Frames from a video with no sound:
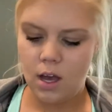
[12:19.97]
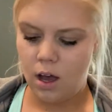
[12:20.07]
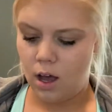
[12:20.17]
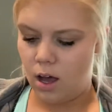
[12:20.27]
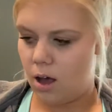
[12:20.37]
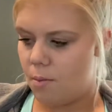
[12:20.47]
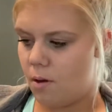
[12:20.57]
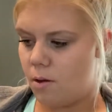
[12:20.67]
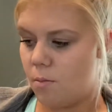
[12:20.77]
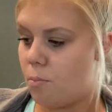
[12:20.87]

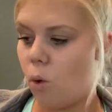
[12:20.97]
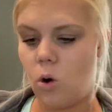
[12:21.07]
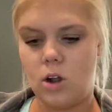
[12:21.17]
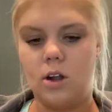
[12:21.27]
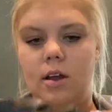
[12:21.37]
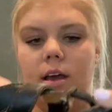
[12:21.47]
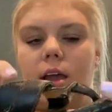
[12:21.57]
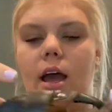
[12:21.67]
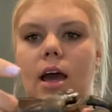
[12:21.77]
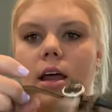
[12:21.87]
Born
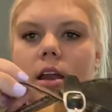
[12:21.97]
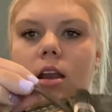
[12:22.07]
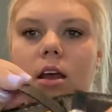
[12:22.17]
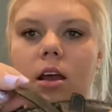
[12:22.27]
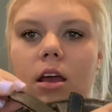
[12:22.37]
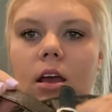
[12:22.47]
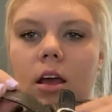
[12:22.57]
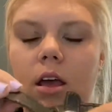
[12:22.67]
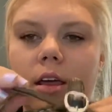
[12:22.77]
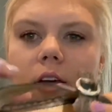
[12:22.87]
again.
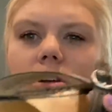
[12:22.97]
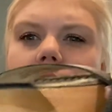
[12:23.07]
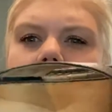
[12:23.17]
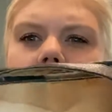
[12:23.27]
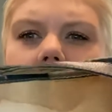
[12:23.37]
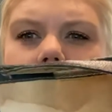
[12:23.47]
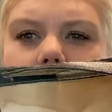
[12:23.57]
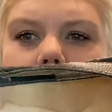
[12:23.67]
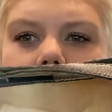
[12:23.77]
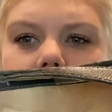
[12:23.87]
They're not the
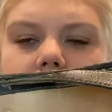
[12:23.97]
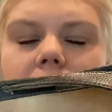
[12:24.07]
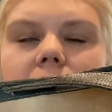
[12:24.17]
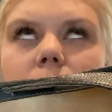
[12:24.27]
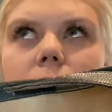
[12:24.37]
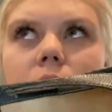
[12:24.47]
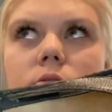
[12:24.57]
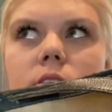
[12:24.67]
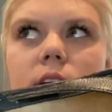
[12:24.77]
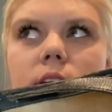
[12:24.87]
BOC. I think
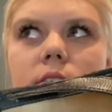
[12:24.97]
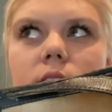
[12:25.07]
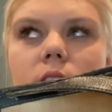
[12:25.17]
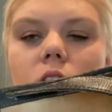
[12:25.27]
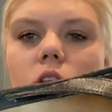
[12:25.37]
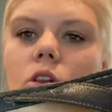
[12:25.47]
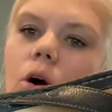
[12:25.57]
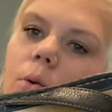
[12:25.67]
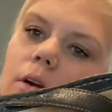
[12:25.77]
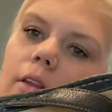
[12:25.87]
BOC is their
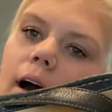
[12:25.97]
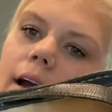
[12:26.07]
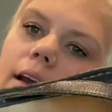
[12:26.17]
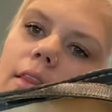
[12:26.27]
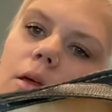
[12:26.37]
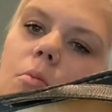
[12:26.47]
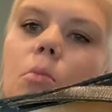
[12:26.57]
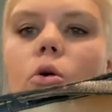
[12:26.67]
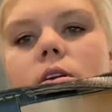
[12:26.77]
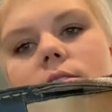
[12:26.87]
lower line and then
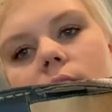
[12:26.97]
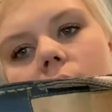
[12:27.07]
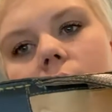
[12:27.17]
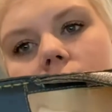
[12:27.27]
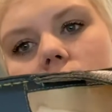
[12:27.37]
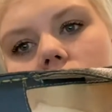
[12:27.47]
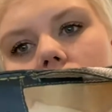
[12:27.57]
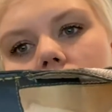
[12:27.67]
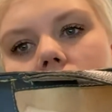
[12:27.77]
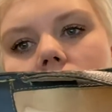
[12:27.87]
Born's the higher
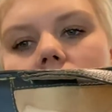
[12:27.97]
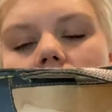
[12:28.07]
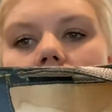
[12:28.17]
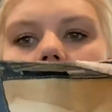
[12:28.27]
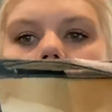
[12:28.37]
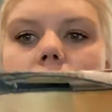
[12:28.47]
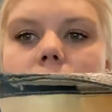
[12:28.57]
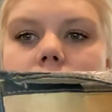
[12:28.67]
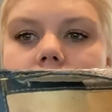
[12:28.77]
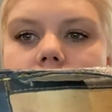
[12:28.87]
line.
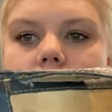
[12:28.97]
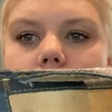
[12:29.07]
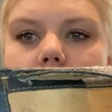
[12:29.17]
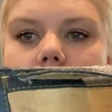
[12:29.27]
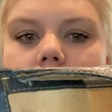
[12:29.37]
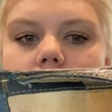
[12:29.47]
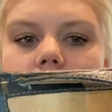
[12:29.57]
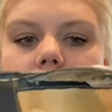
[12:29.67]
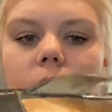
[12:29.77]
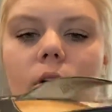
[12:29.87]
But that's the Born
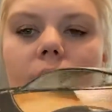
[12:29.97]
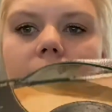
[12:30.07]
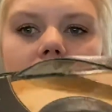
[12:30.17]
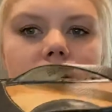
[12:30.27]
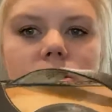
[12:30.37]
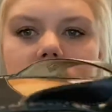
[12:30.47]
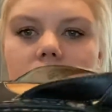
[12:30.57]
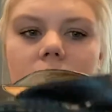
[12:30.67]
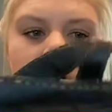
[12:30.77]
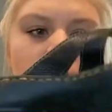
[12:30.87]
label. Again, just
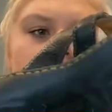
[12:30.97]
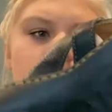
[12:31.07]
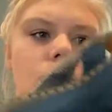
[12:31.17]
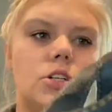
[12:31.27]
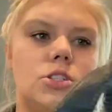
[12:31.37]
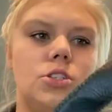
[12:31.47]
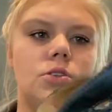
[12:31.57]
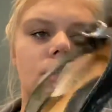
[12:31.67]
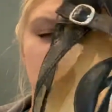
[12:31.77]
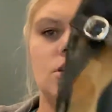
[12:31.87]
like a comfort shoe.
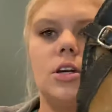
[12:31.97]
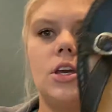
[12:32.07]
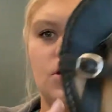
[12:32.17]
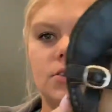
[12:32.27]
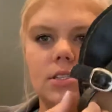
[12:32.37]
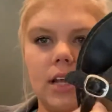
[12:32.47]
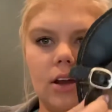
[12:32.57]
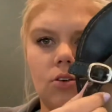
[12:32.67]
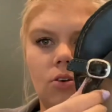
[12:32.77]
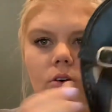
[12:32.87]
These are a cute
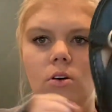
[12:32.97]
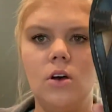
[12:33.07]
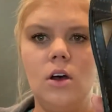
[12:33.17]
sandal.